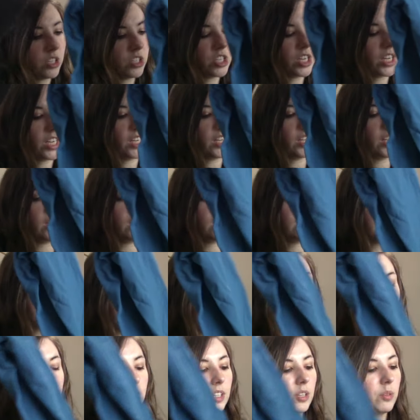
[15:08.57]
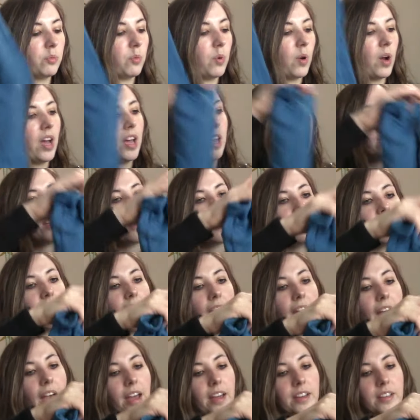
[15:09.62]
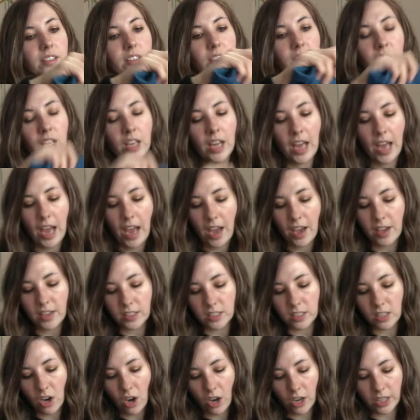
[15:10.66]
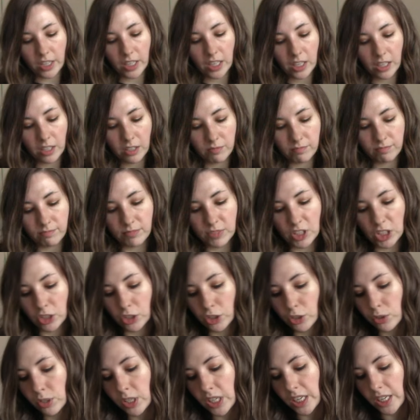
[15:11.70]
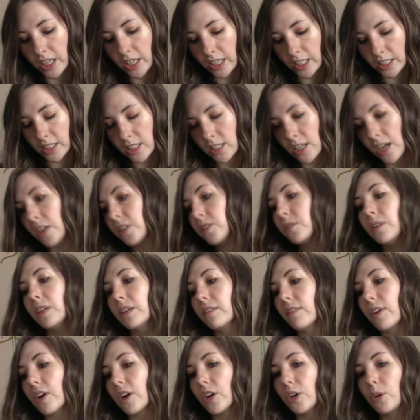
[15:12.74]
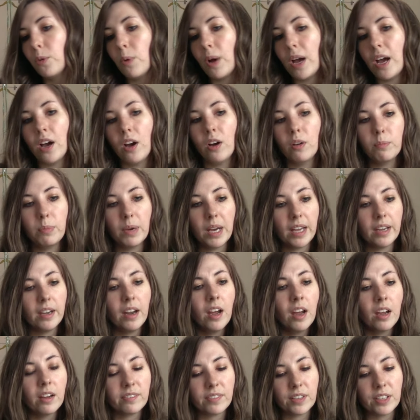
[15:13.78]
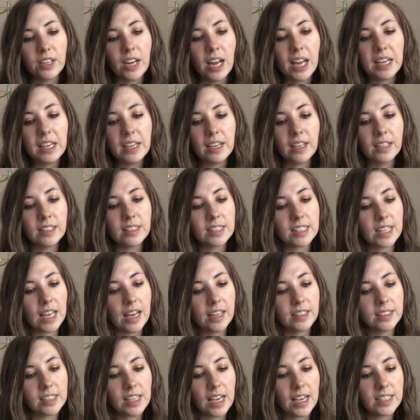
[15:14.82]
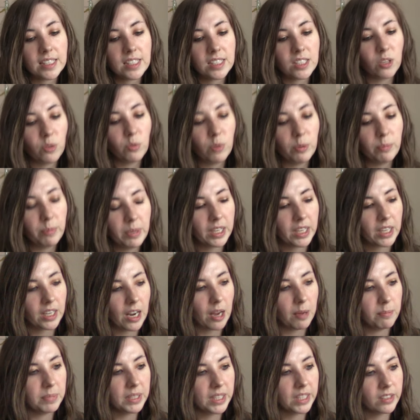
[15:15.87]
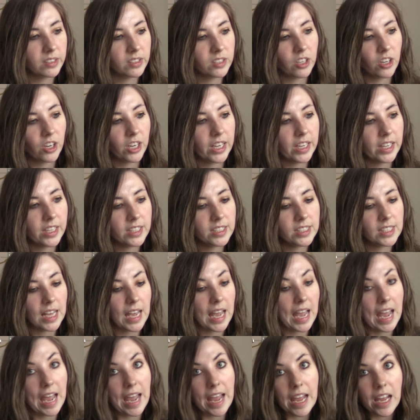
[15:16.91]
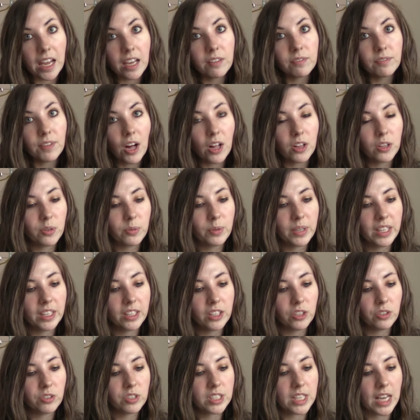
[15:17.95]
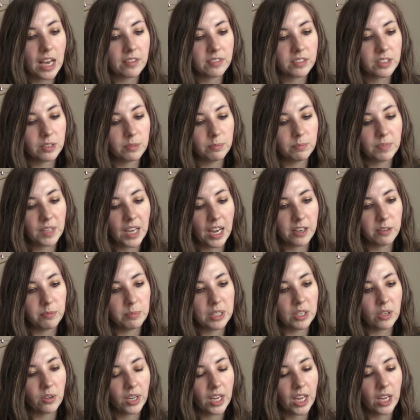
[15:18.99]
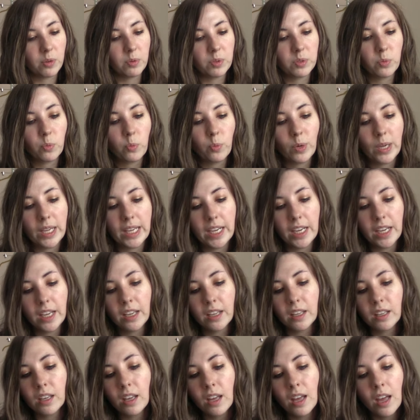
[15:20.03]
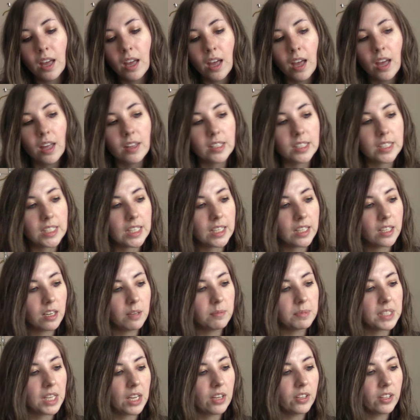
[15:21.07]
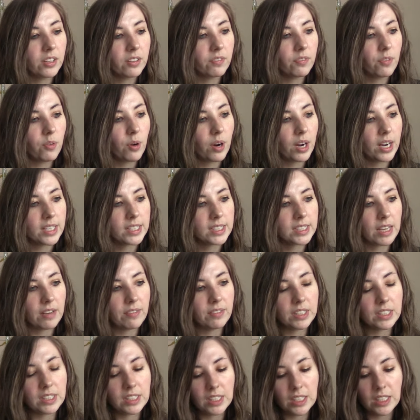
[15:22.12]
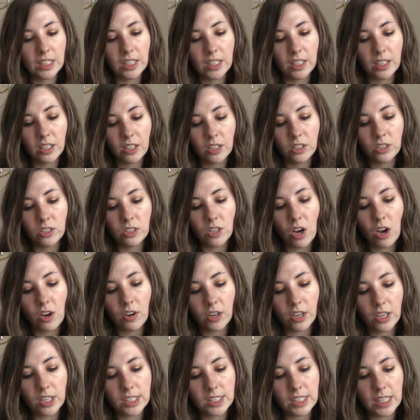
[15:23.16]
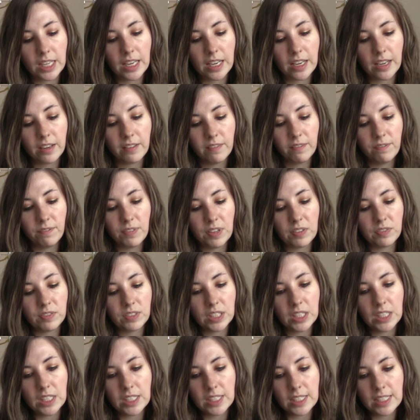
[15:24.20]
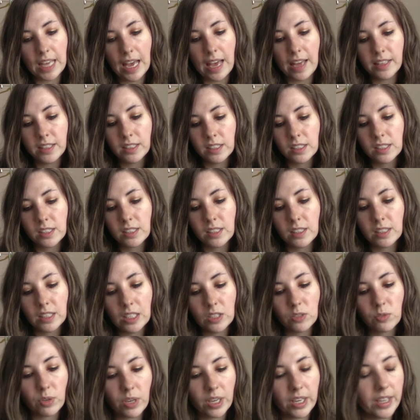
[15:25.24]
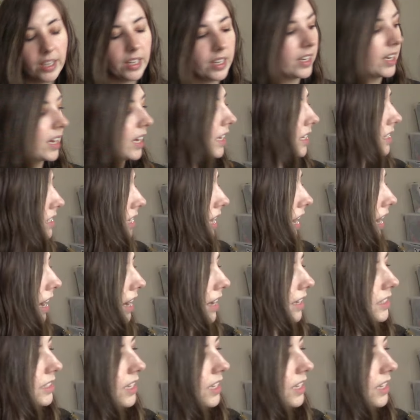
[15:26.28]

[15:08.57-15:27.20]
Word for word: Jane is definitely one that has already diluted. It's not doing very well, but for 99 cents, I still will pick it up because there is a following. You just have to kind of be okay with waiting. This ended up selling for $17.50. These were in a size